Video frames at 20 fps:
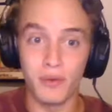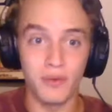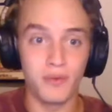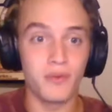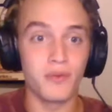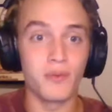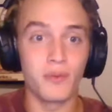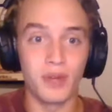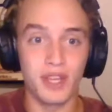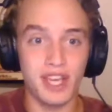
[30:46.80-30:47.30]
We
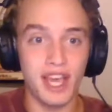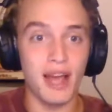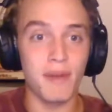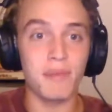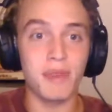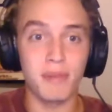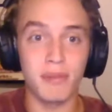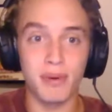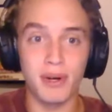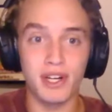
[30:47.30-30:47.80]

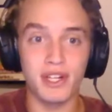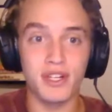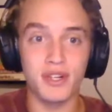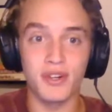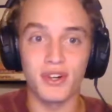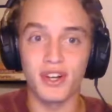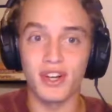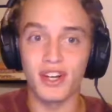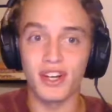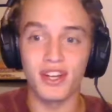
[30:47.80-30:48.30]
kept the
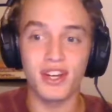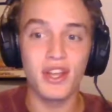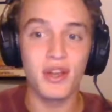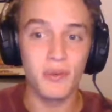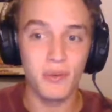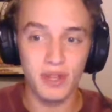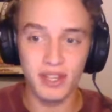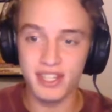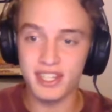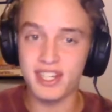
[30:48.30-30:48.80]
pressure on.
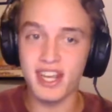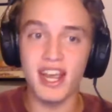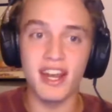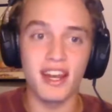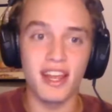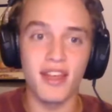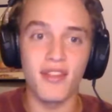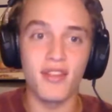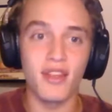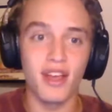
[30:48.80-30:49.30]
We
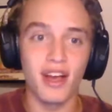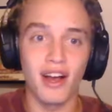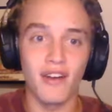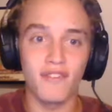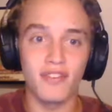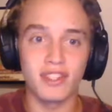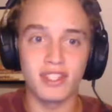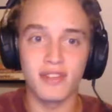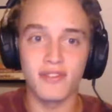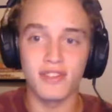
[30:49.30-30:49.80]
stayed in the
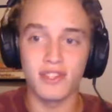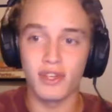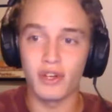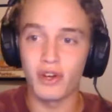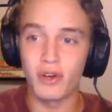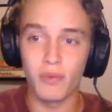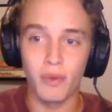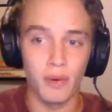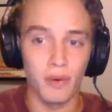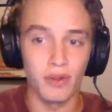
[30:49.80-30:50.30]
offensive
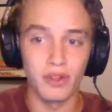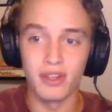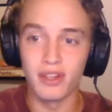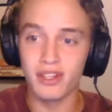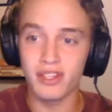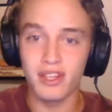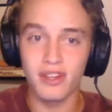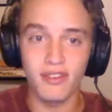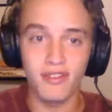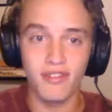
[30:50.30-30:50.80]
zone. We were
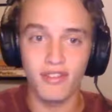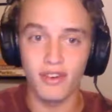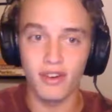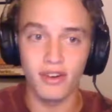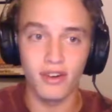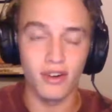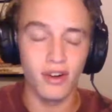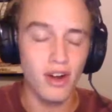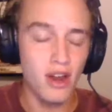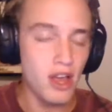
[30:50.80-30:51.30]
looking
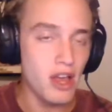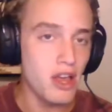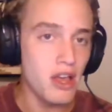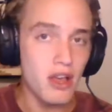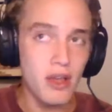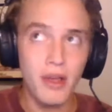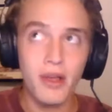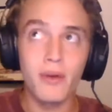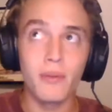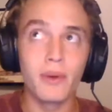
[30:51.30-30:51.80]
for
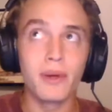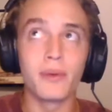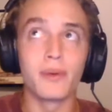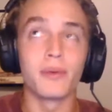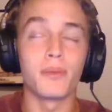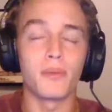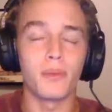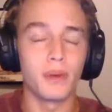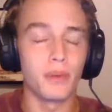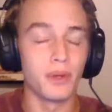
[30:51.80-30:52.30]

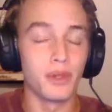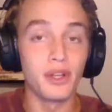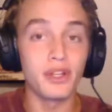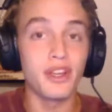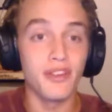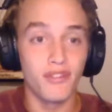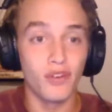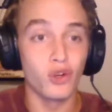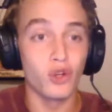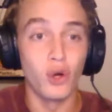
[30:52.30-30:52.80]

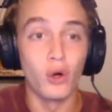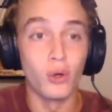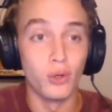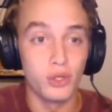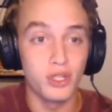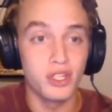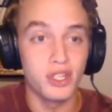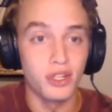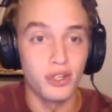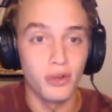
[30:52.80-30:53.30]

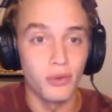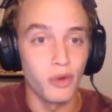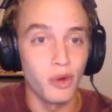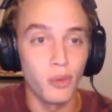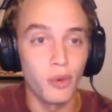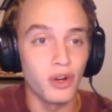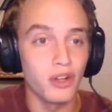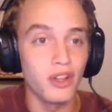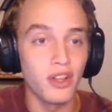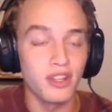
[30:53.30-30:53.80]
goals still. We
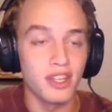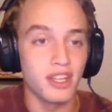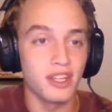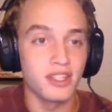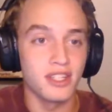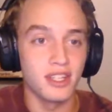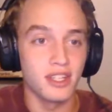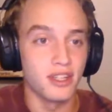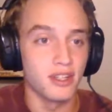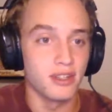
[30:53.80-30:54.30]
weren't
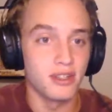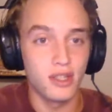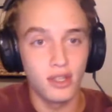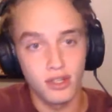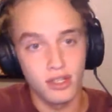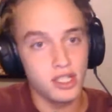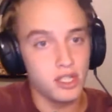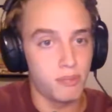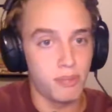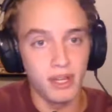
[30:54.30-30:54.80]
looking to
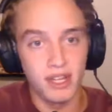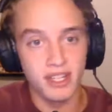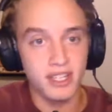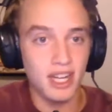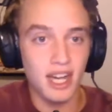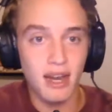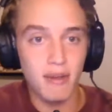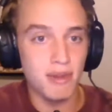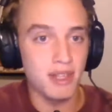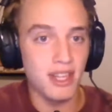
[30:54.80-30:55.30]
spend
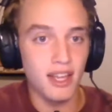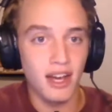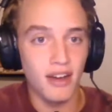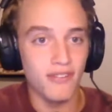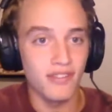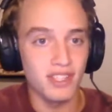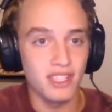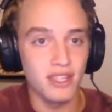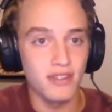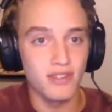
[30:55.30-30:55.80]
time in the
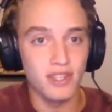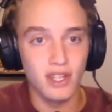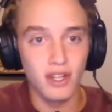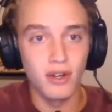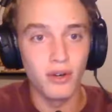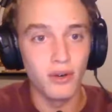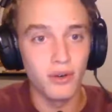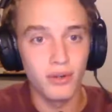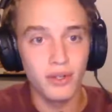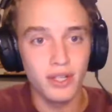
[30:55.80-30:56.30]
offensive
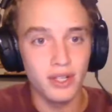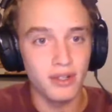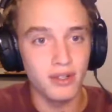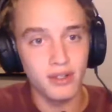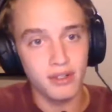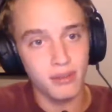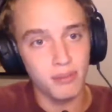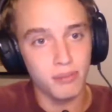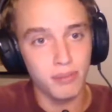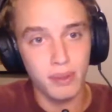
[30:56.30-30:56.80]
zone
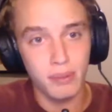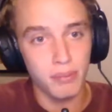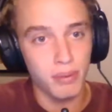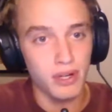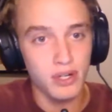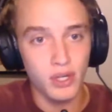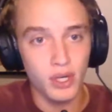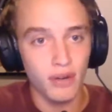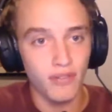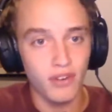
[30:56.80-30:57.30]
and put
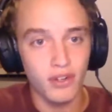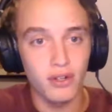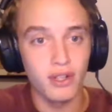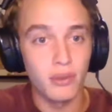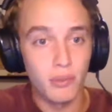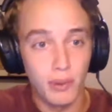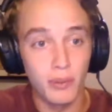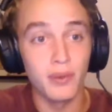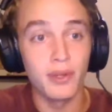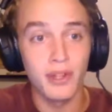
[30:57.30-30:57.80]
pressure off our
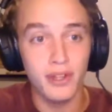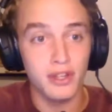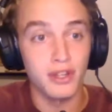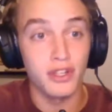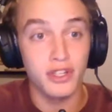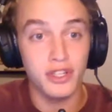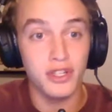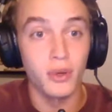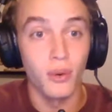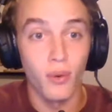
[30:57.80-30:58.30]
goalie. We were looking
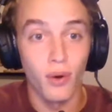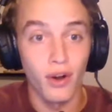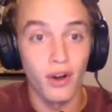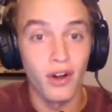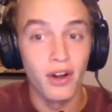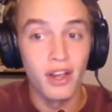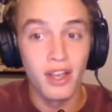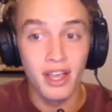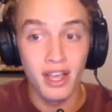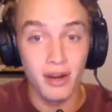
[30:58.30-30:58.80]
to
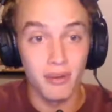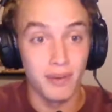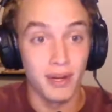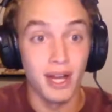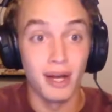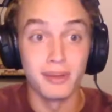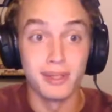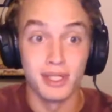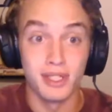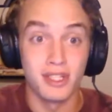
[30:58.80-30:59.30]
score, and
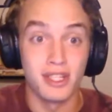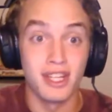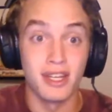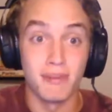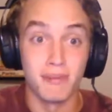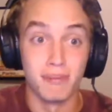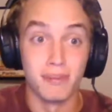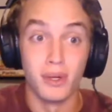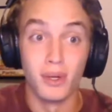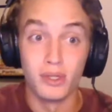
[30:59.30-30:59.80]
we almost
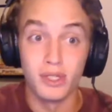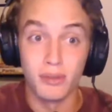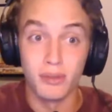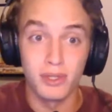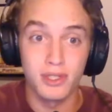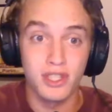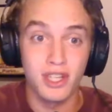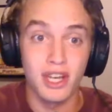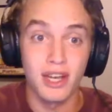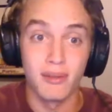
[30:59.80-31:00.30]
did
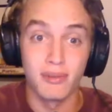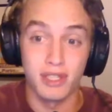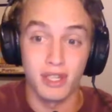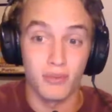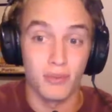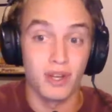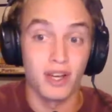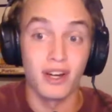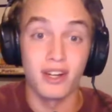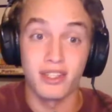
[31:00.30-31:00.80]
multiple times,
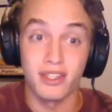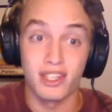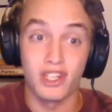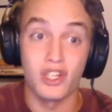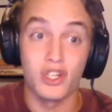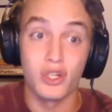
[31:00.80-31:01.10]
and we honestly